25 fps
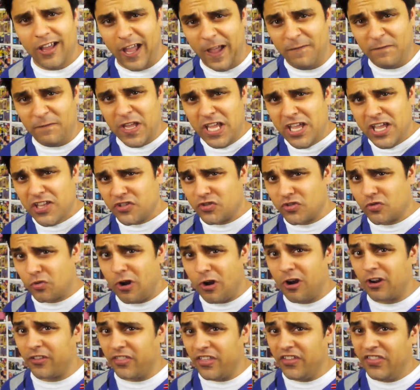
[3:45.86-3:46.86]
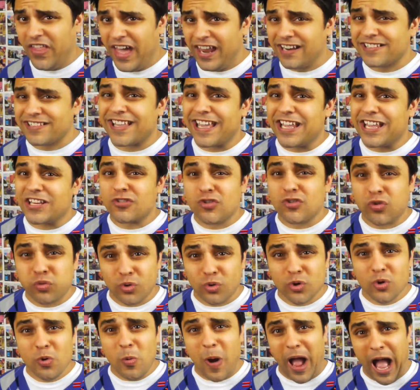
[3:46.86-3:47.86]
If he is drunk, then that is a
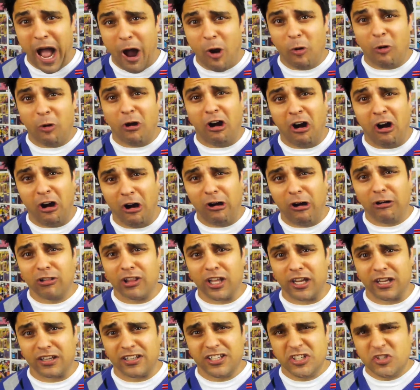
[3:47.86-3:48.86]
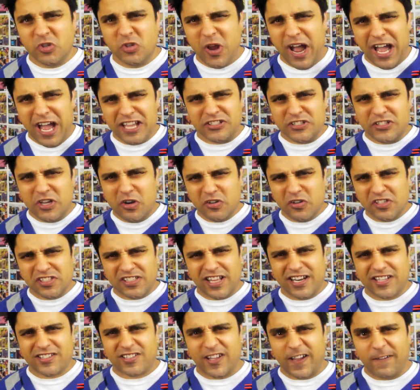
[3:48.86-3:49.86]
true alcoholic. Did you guys notice that
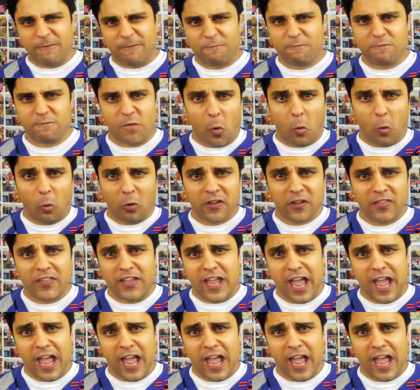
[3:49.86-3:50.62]
it's like 4 in the